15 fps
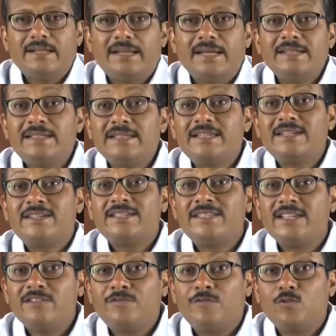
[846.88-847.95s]
it is a
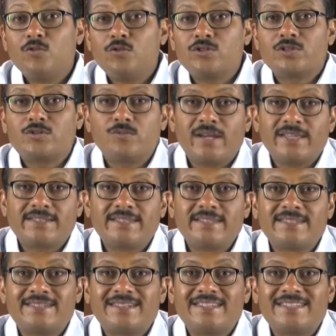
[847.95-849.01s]
reserve force to
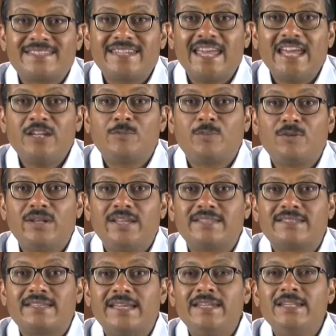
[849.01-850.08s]
assist state
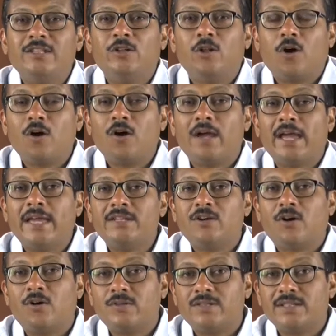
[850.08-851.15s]
police in law and
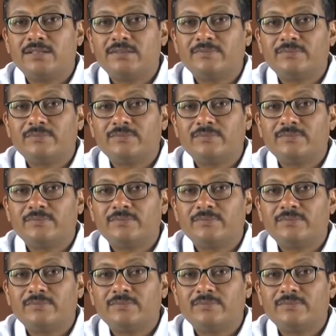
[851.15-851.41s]
order